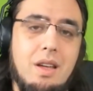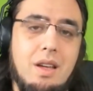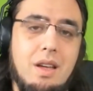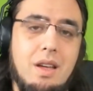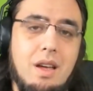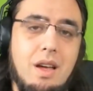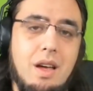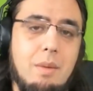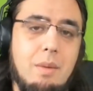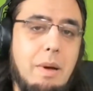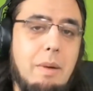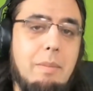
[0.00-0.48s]

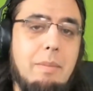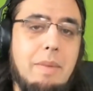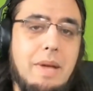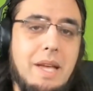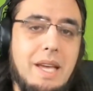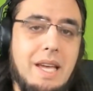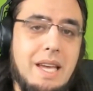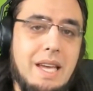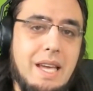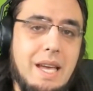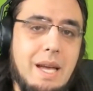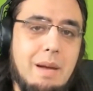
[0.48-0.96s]
about
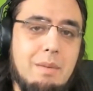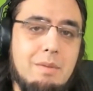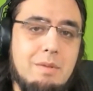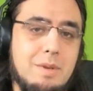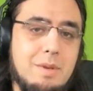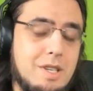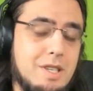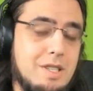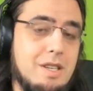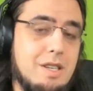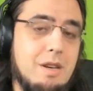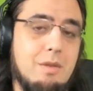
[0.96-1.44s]
making games
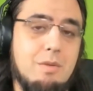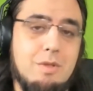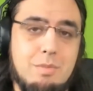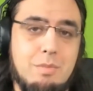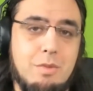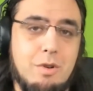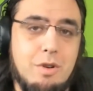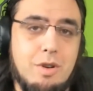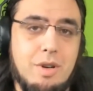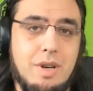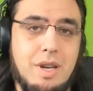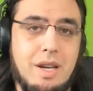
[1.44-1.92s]
because I was
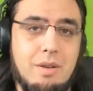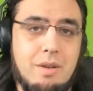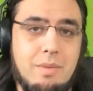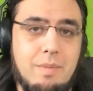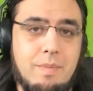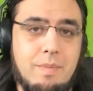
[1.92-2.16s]
burned out.